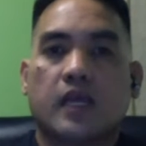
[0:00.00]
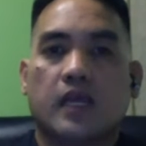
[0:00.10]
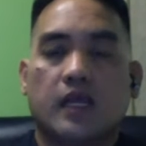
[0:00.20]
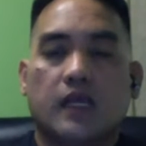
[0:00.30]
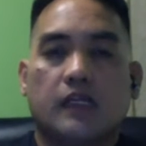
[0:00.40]

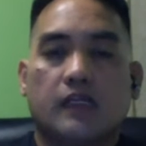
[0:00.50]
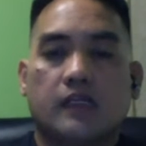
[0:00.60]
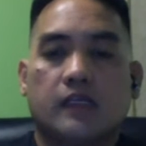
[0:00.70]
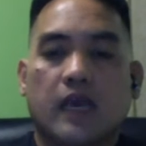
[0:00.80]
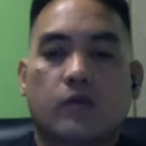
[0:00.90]
And
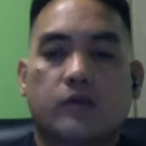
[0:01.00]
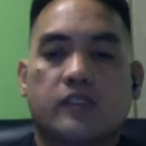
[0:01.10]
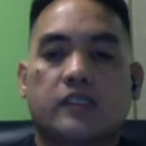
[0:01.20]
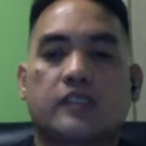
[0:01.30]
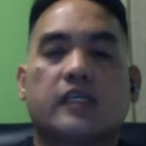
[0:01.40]
I was
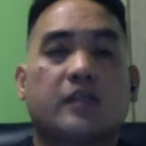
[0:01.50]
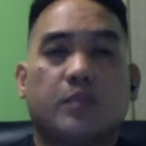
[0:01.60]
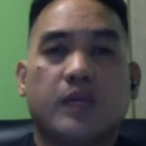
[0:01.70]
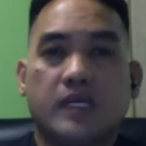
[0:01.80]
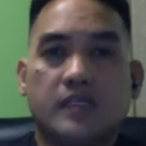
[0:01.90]
just at
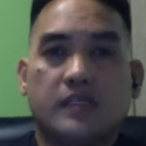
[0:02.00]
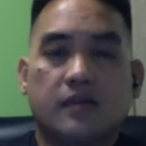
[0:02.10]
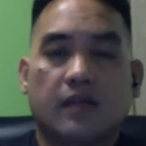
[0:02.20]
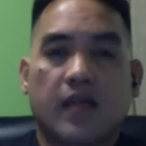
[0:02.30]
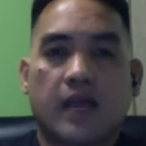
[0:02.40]
peace
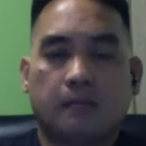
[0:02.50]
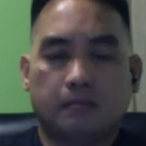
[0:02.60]
that